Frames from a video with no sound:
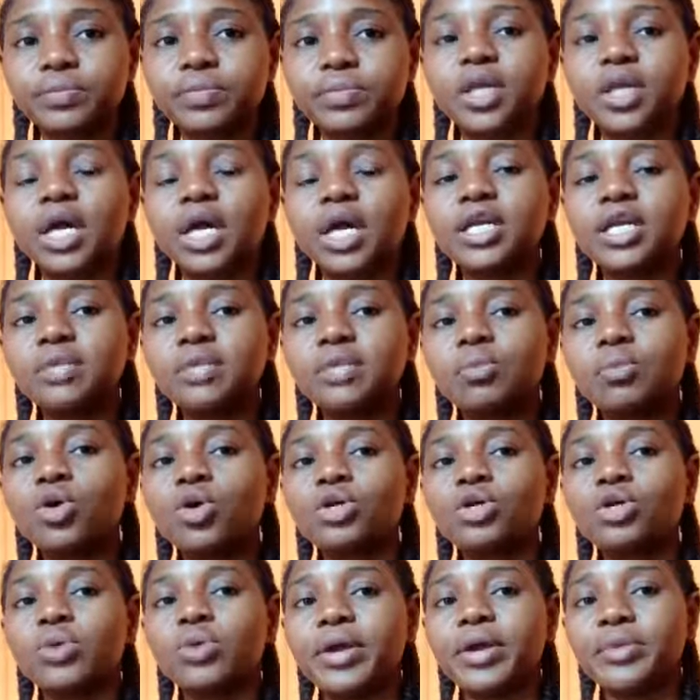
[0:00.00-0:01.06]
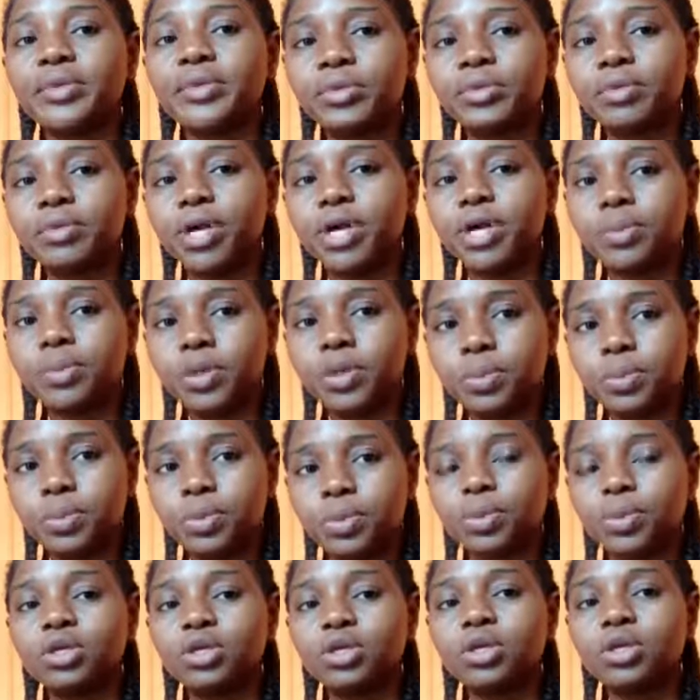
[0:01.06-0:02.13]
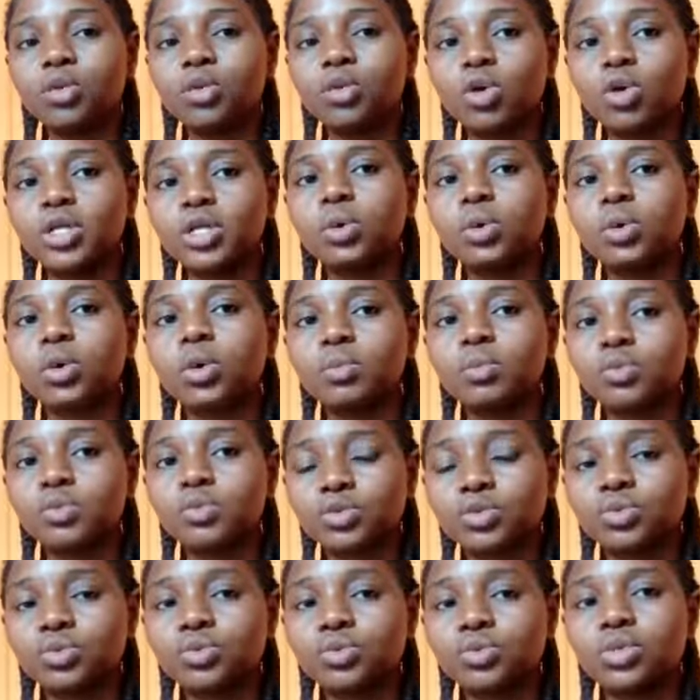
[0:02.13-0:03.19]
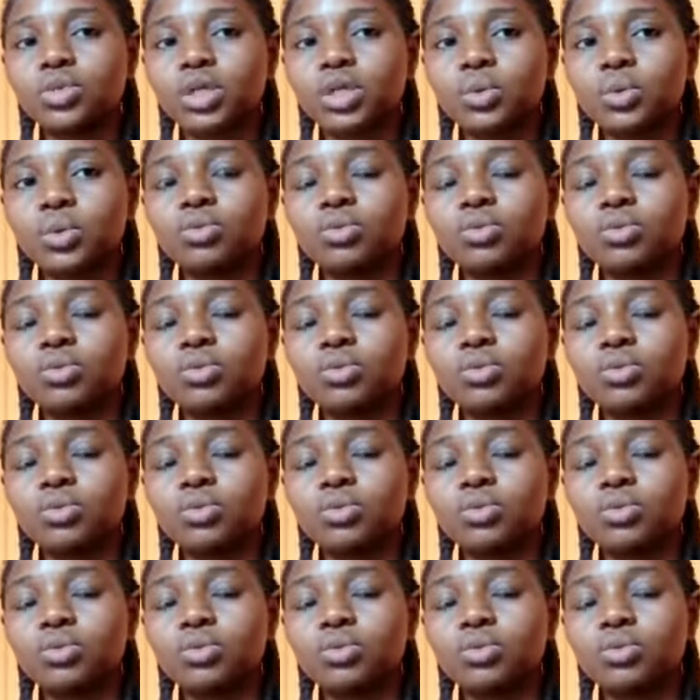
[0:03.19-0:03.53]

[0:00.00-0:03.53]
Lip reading: and the more you are known by people, the more they'll come to you that, oh,